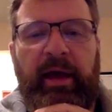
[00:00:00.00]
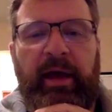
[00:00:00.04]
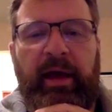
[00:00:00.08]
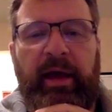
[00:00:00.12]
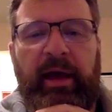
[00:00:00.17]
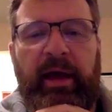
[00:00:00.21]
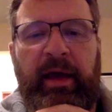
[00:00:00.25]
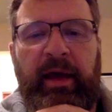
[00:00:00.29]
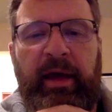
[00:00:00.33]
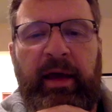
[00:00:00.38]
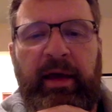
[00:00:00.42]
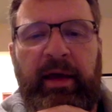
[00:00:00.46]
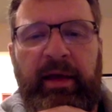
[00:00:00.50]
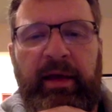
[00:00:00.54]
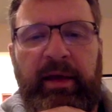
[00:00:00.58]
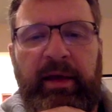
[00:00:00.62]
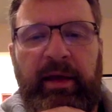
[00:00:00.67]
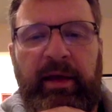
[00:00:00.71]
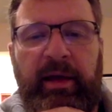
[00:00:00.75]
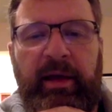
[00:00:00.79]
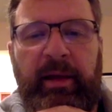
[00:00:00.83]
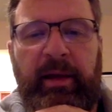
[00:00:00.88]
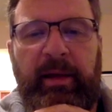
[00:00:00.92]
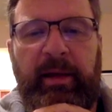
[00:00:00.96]
And
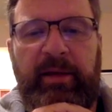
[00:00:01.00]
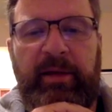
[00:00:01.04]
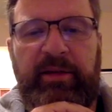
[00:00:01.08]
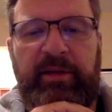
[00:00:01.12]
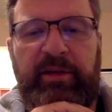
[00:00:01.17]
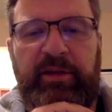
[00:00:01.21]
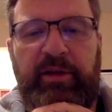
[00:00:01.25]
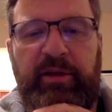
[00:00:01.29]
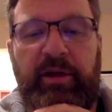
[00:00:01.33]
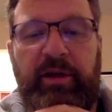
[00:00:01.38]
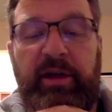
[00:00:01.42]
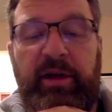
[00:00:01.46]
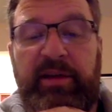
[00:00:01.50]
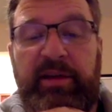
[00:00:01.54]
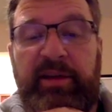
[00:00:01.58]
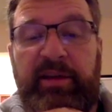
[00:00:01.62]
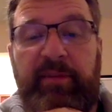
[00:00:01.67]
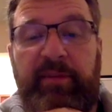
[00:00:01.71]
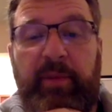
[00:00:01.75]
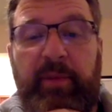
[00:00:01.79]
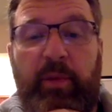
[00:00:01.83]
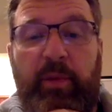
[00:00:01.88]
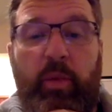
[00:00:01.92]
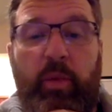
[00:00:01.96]
I said, you guys give
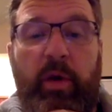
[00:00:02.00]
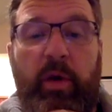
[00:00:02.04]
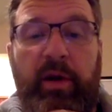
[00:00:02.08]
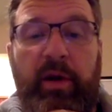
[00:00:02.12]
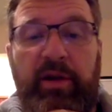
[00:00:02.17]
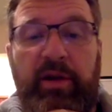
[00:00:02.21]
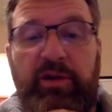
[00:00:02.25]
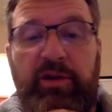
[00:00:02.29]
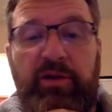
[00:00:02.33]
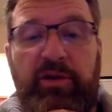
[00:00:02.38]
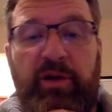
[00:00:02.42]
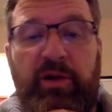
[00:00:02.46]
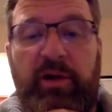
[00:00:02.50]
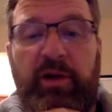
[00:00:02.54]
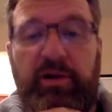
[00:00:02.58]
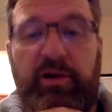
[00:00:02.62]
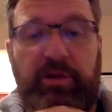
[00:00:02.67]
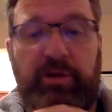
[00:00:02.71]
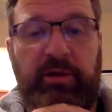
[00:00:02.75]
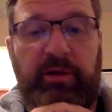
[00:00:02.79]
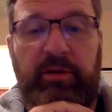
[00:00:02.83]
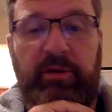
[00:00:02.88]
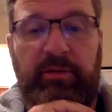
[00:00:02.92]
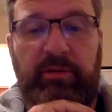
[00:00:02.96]
me one
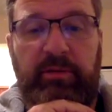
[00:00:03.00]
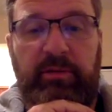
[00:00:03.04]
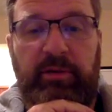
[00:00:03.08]
instruction,